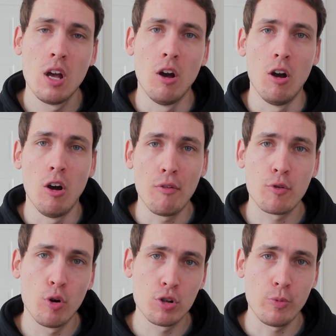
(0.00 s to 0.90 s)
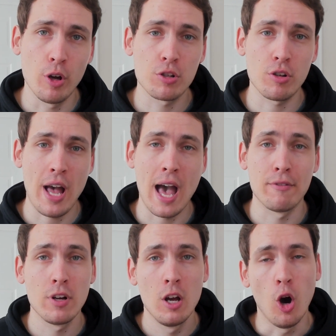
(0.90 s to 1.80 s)
Of course, we also
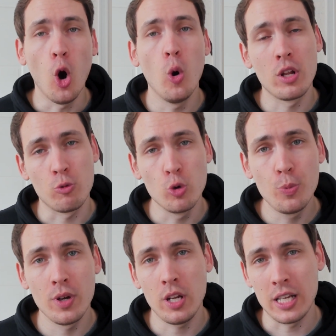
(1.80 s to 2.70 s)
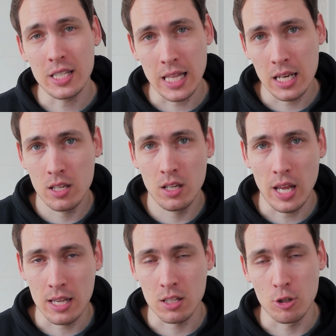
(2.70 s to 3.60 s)
have Owen and Ruben extended
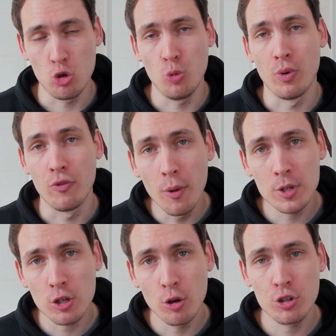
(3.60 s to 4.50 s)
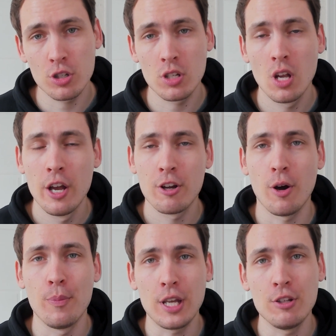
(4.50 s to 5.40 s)
as the 2 performance coaches
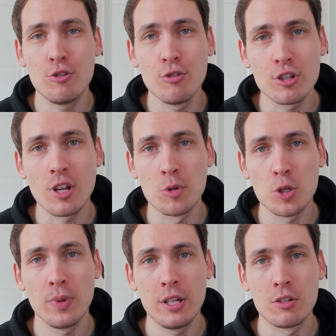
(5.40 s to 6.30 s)
coming into the summer split.